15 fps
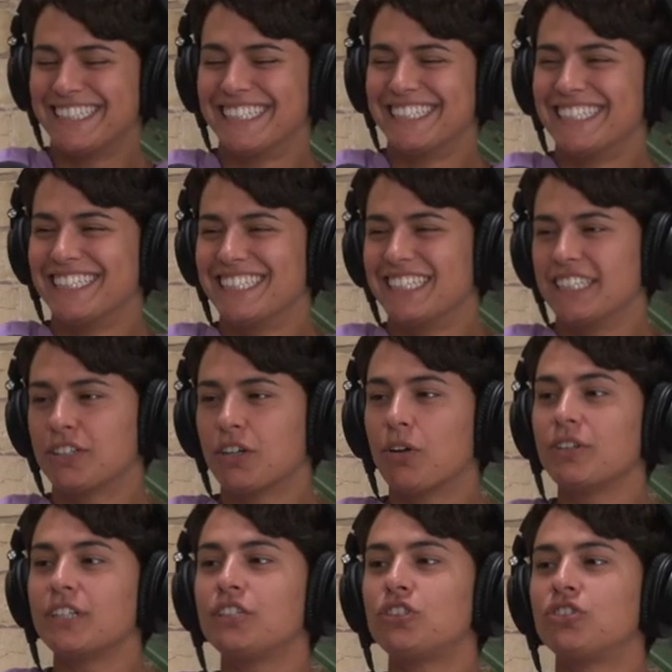Like what it's they're like
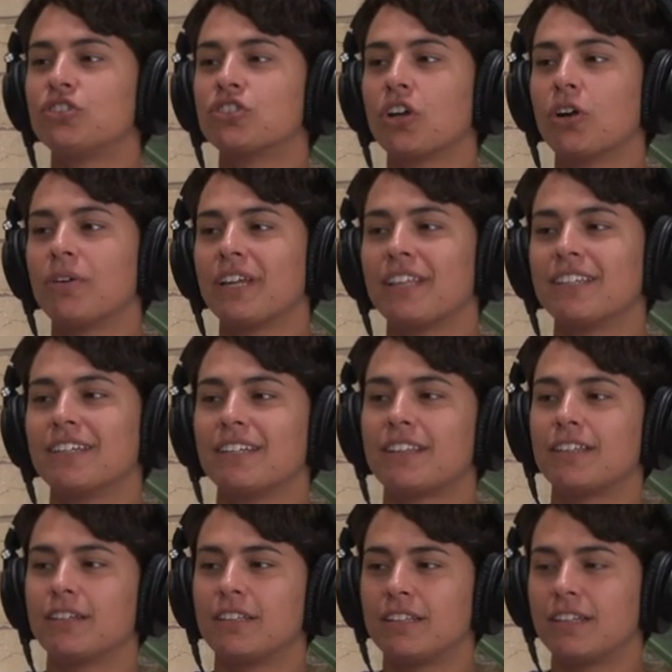only to really showing be
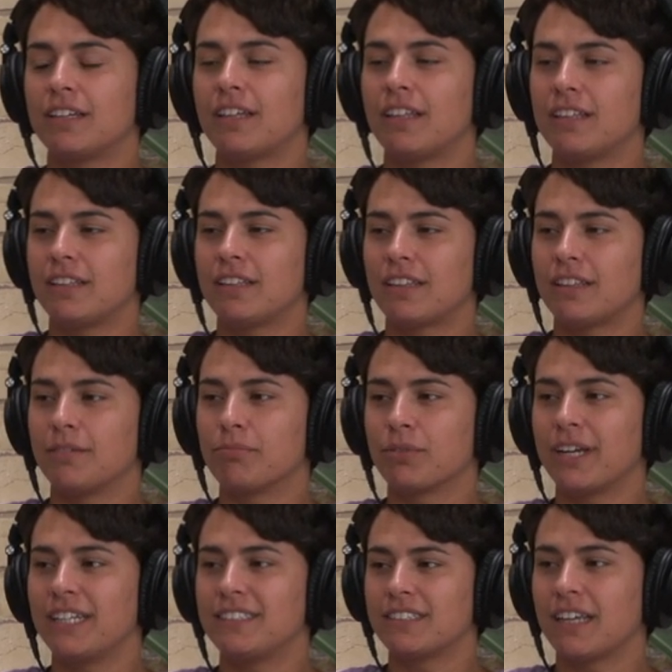plastic. The, the, the
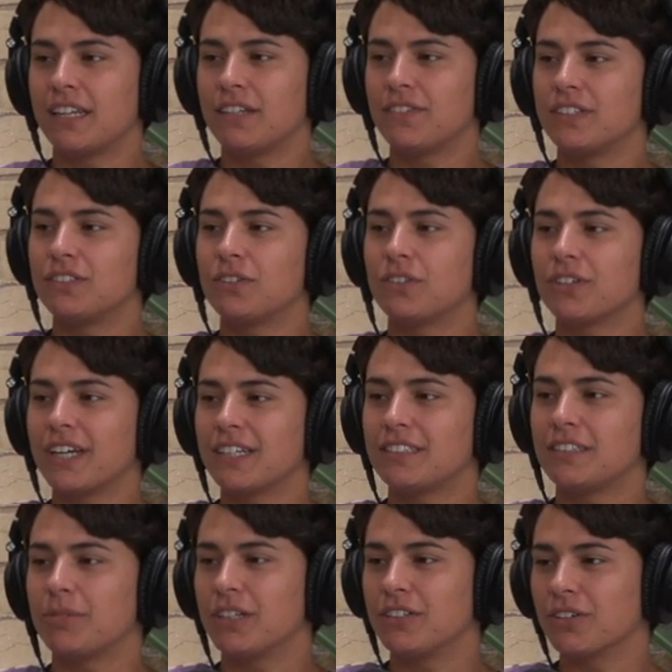bright side of it, so there has to
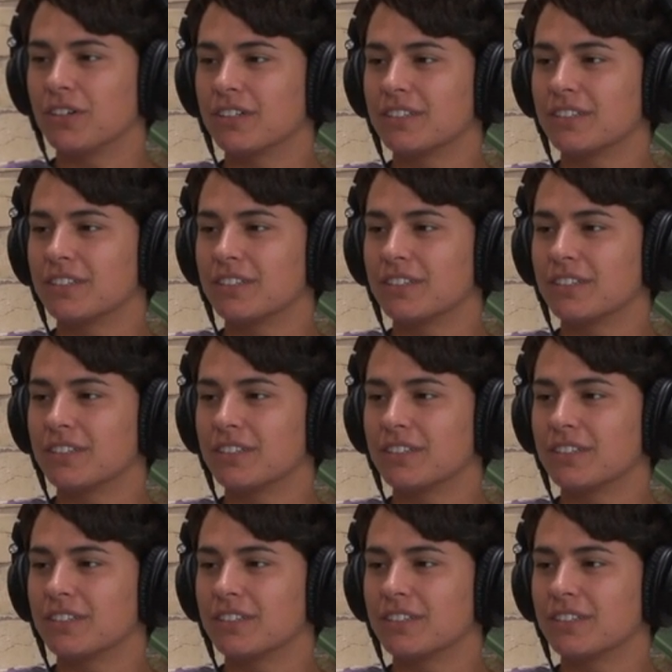be a dark